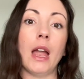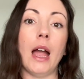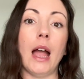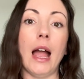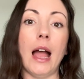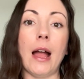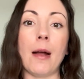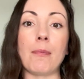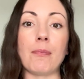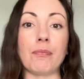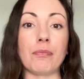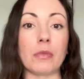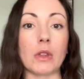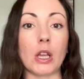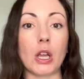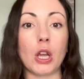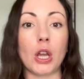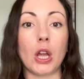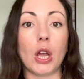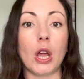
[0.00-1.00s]
And
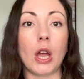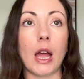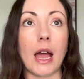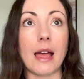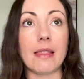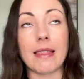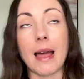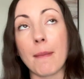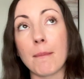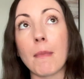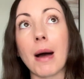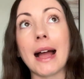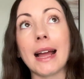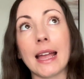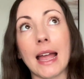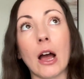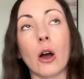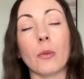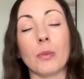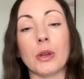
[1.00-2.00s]
that
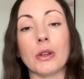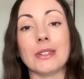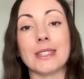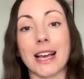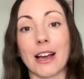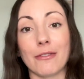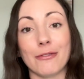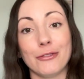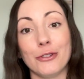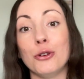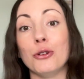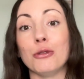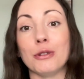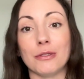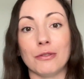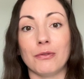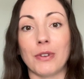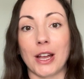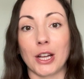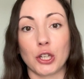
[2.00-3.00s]
might help you to have fewer
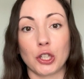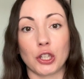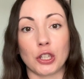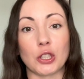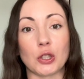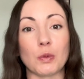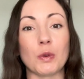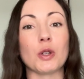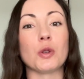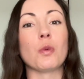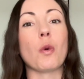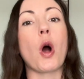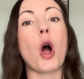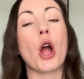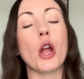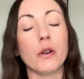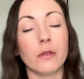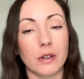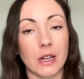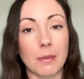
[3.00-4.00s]
infections, which will
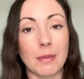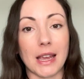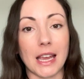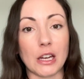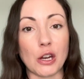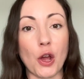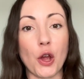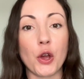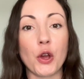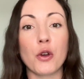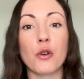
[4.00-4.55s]
hopefully mean